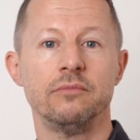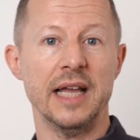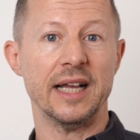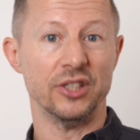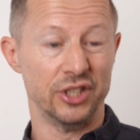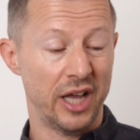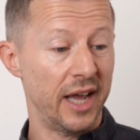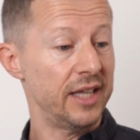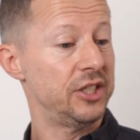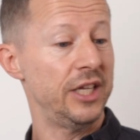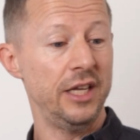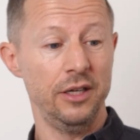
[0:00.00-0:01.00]
the
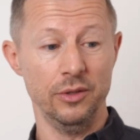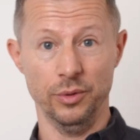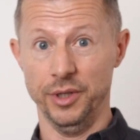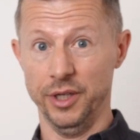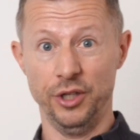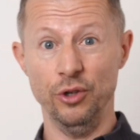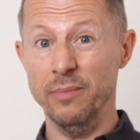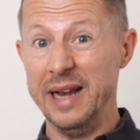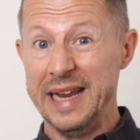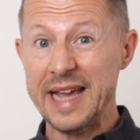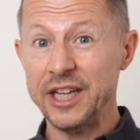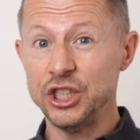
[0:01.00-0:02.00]
anxiety or the
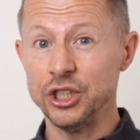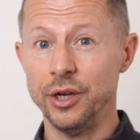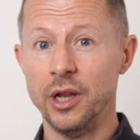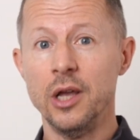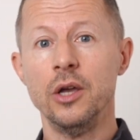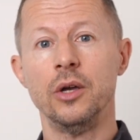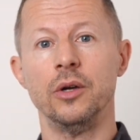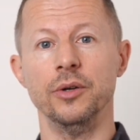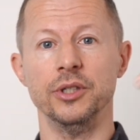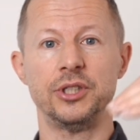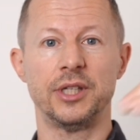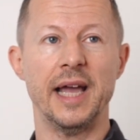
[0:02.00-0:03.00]
humiliation
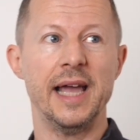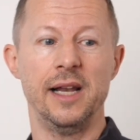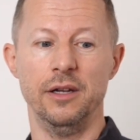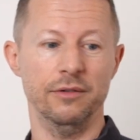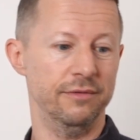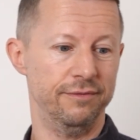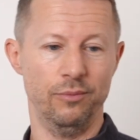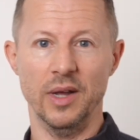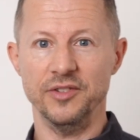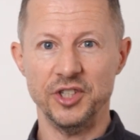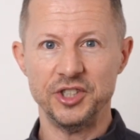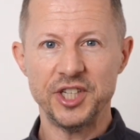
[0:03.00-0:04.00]
on a scale of
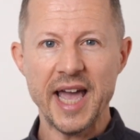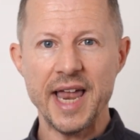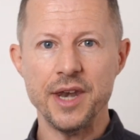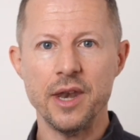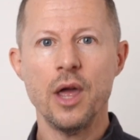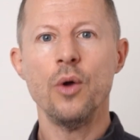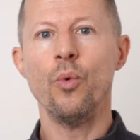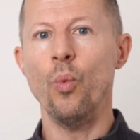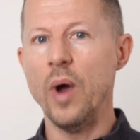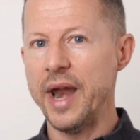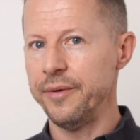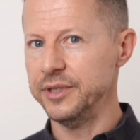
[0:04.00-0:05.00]
1 to 10,
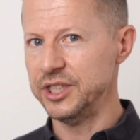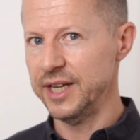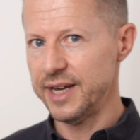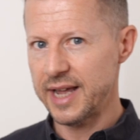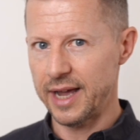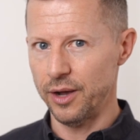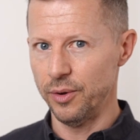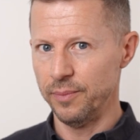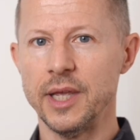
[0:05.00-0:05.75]
where is it now?